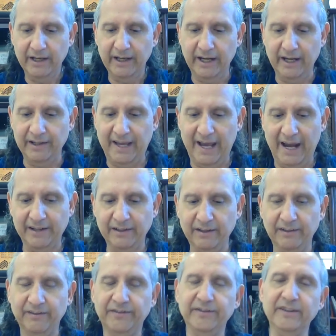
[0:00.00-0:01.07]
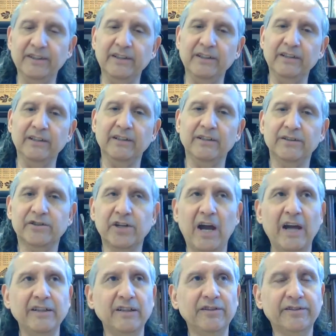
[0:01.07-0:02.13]
and that is the
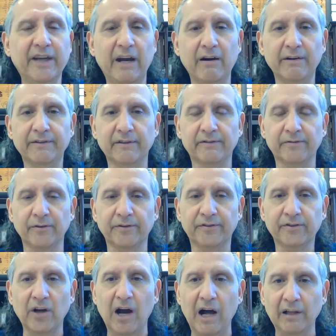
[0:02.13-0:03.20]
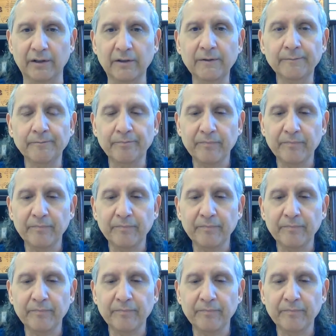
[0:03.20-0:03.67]
Chinese character for scholar.